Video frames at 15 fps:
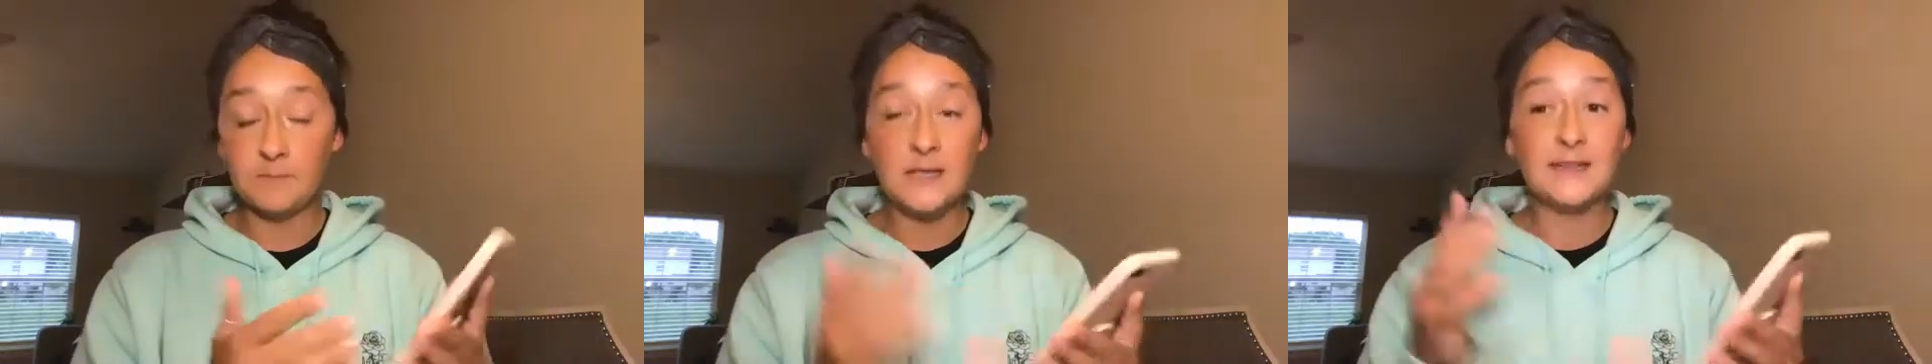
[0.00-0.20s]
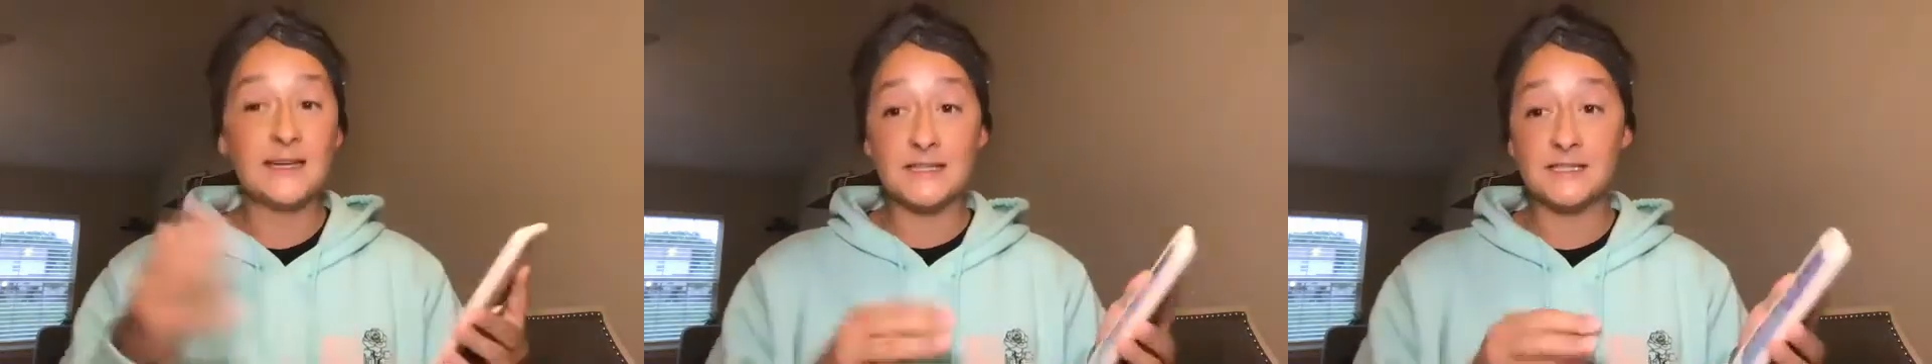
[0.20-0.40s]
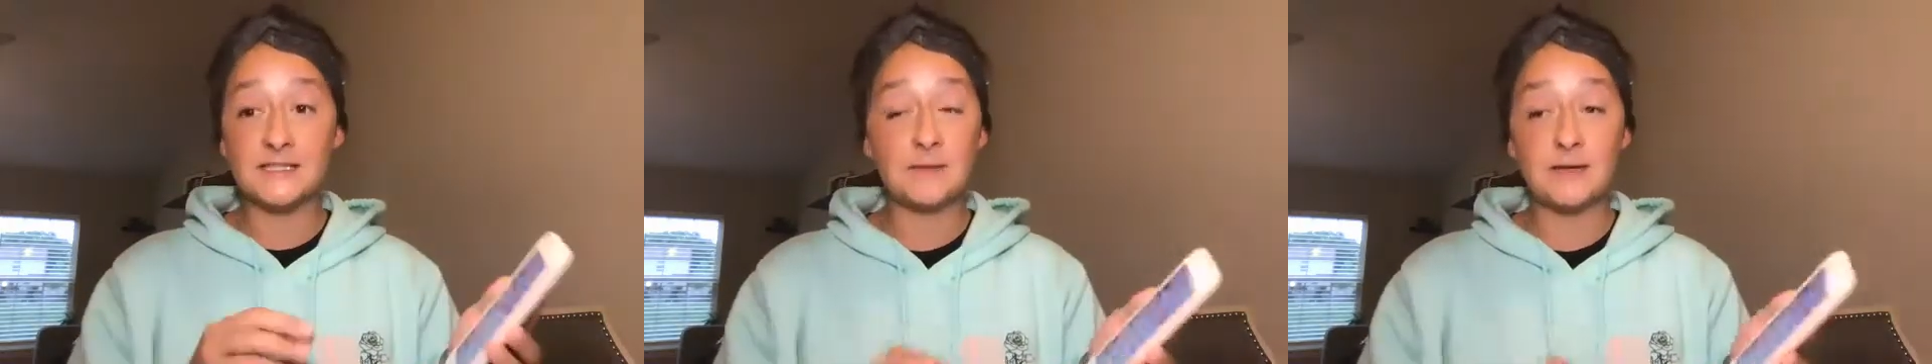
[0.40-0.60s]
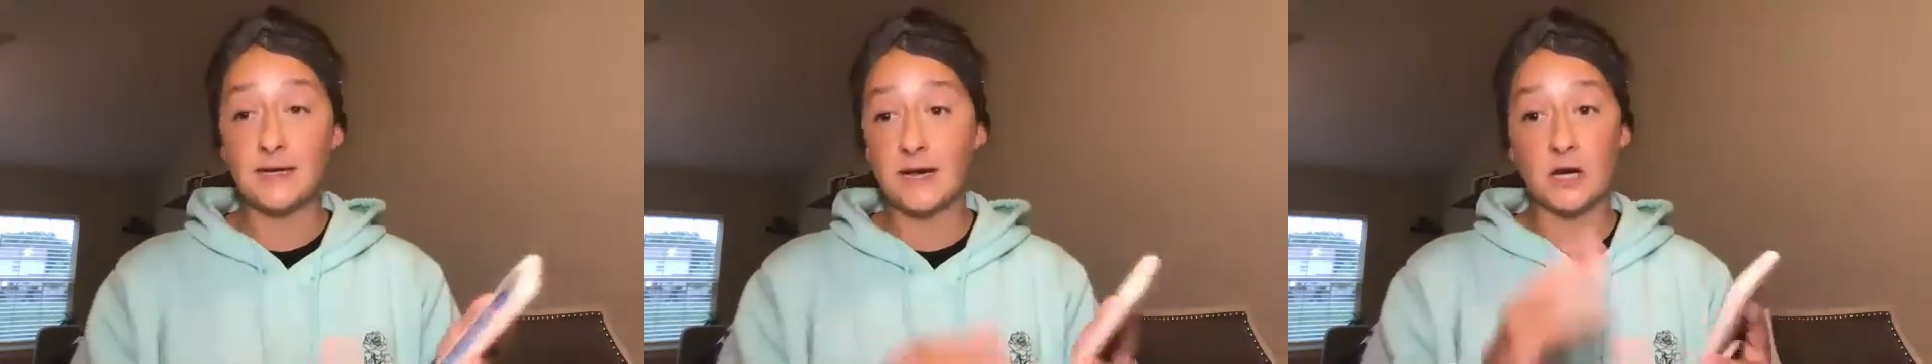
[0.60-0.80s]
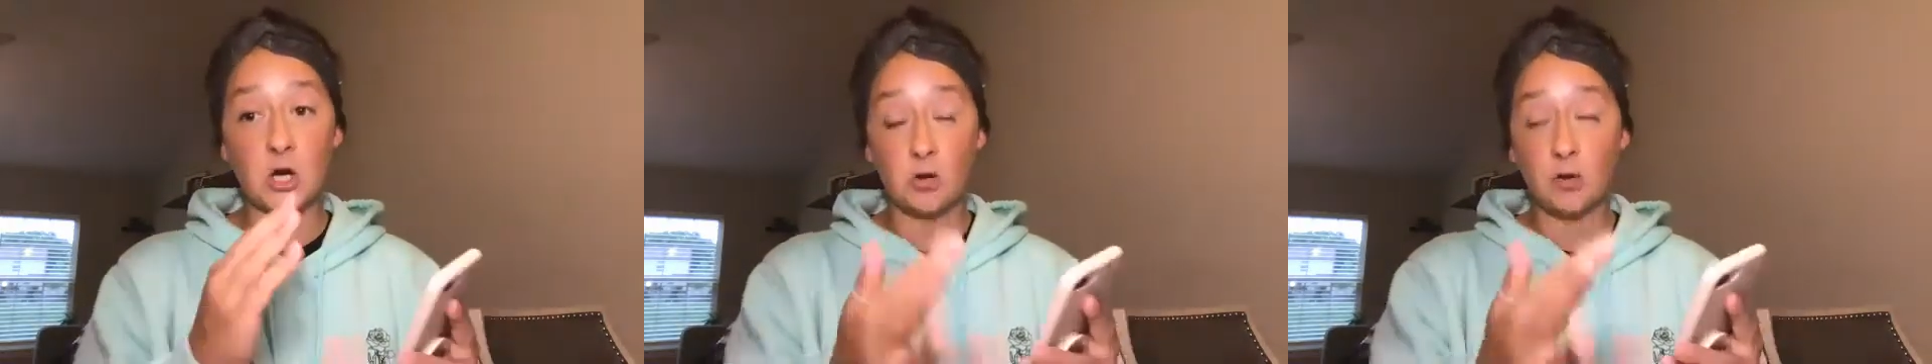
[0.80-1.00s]
That doesn't mean
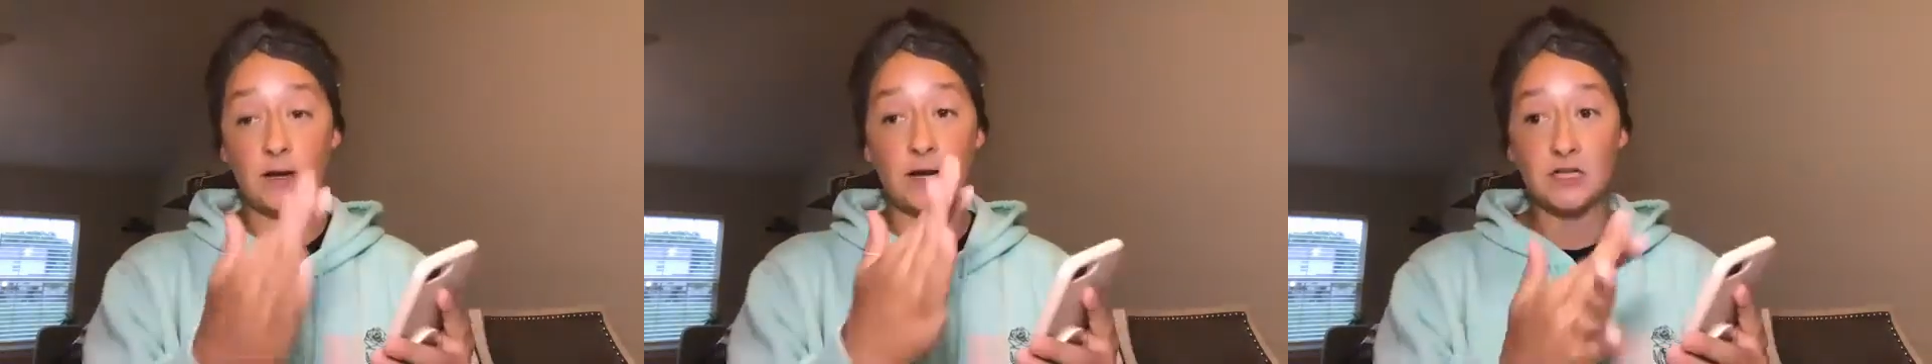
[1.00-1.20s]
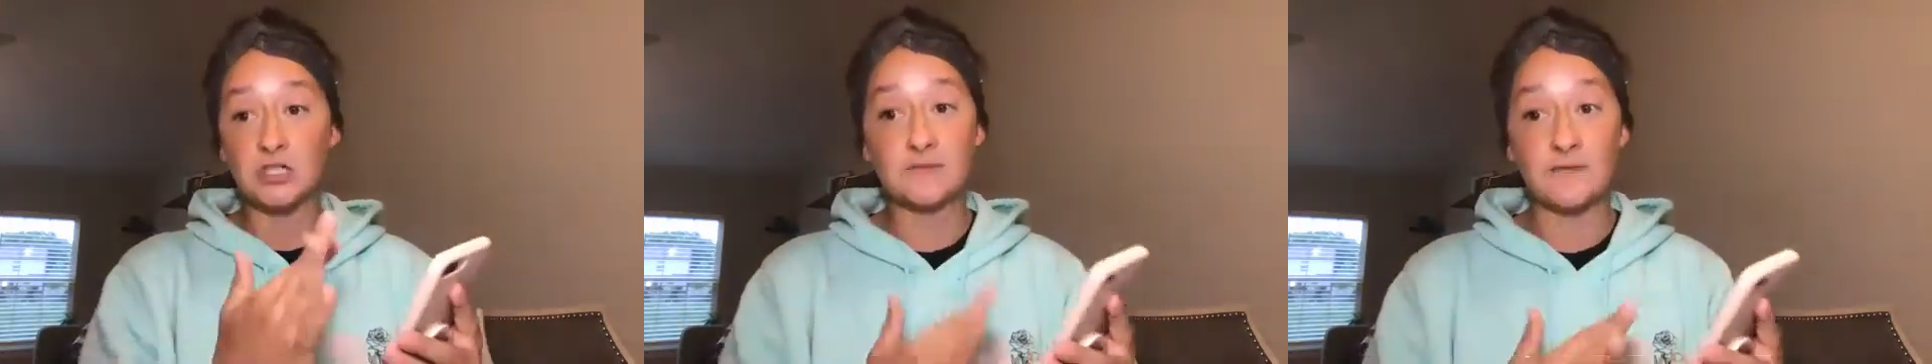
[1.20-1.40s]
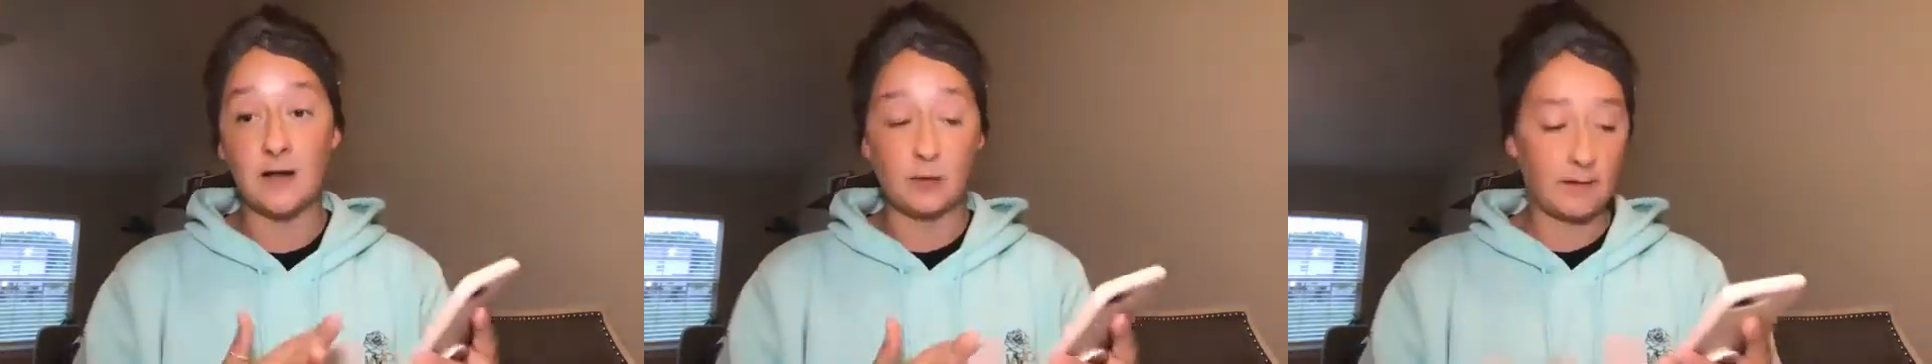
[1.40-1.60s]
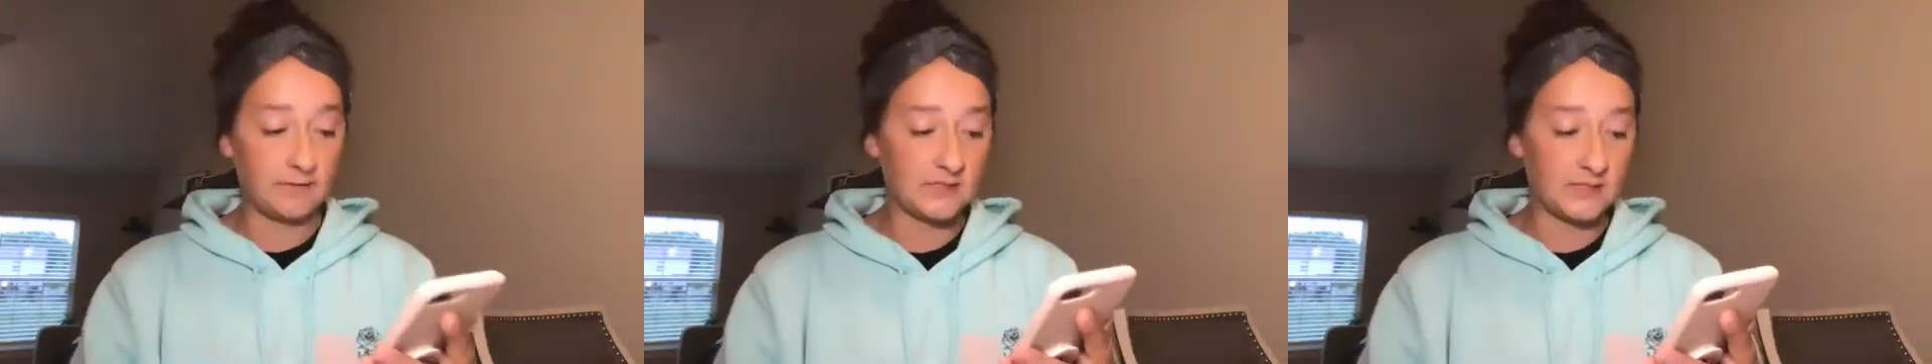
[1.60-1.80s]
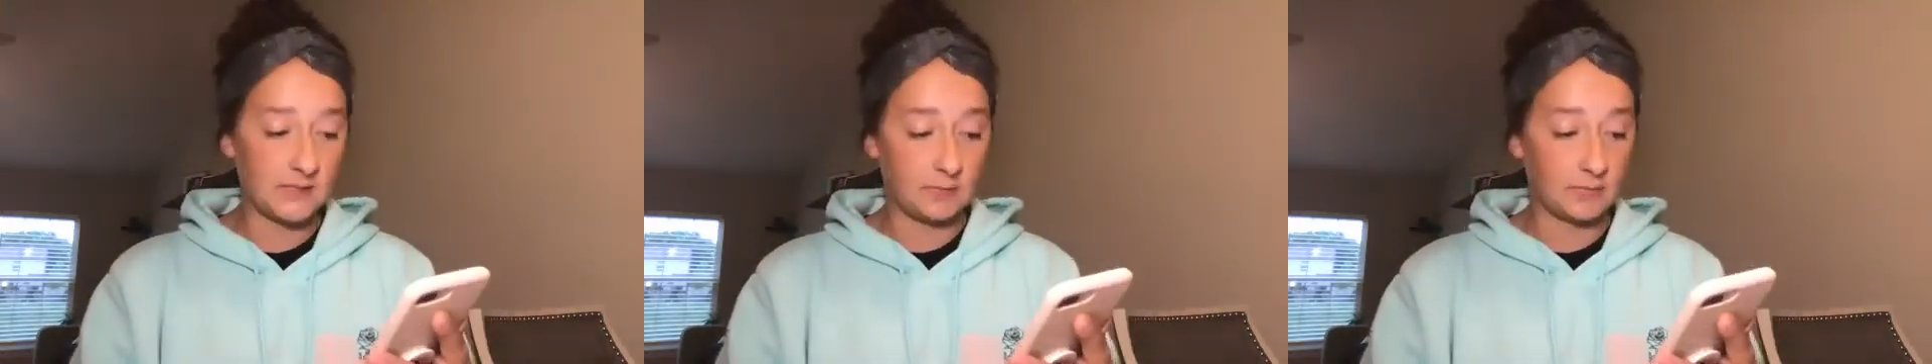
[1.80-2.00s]
I go and I just follow every
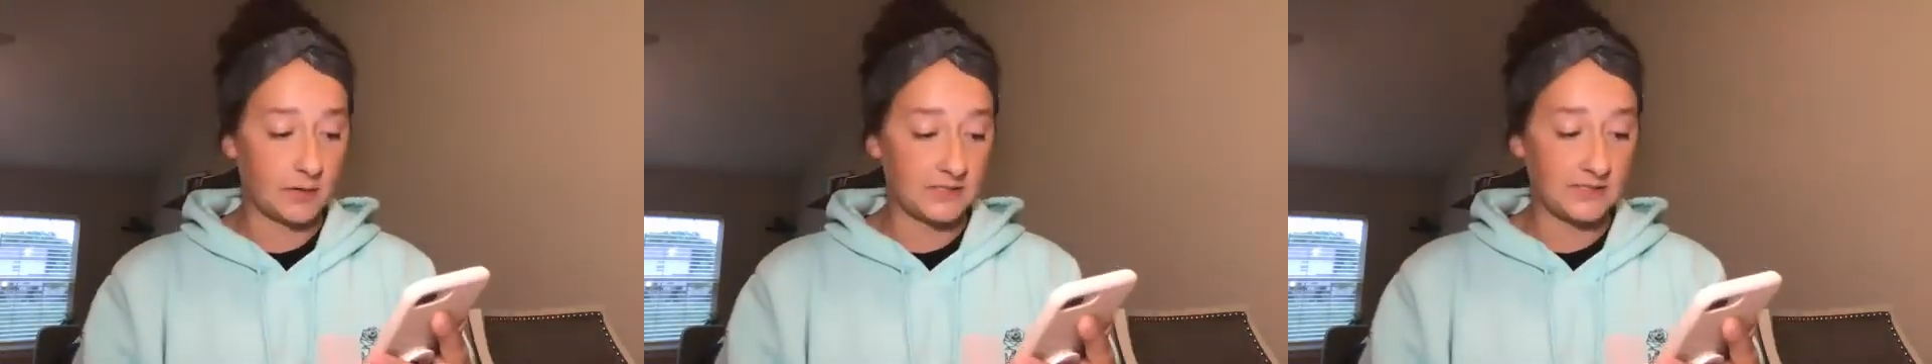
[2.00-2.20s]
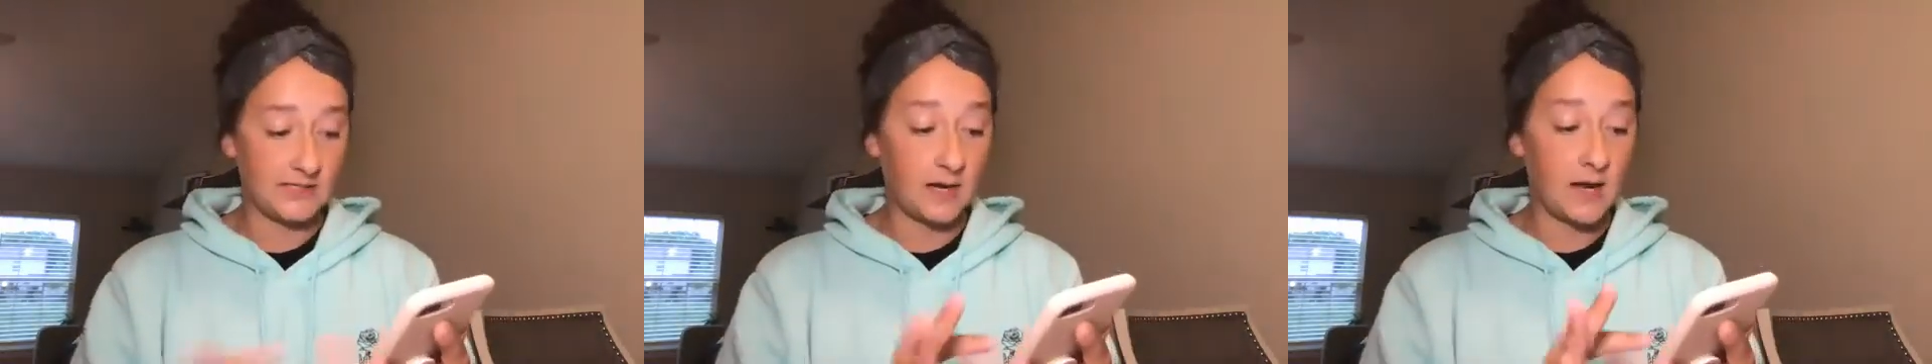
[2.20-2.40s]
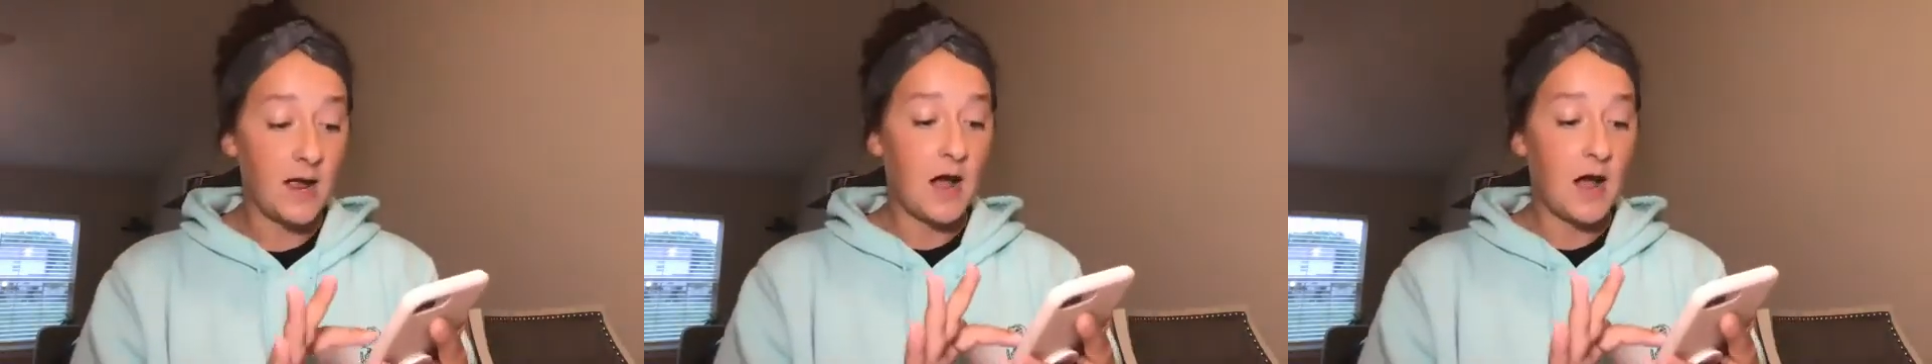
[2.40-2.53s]
single person.